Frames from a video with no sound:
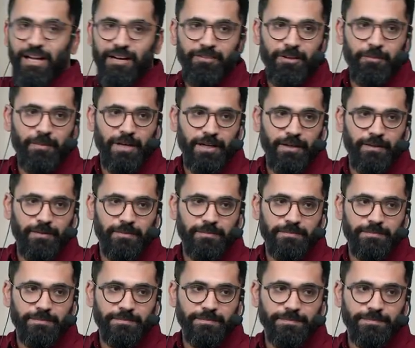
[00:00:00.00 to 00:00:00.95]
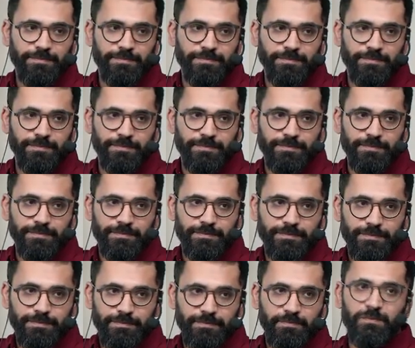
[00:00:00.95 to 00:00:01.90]
have demand.
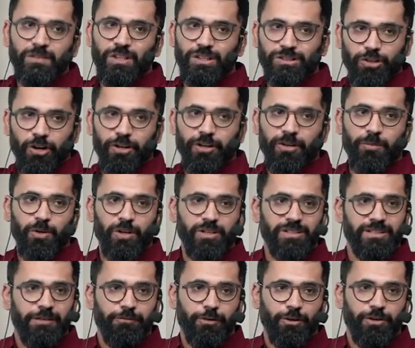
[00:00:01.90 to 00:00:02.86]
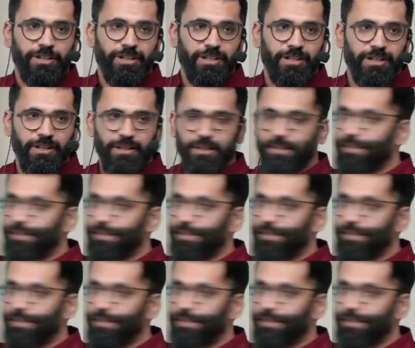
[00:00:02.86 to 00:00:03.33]
If short-term borrowings have to return,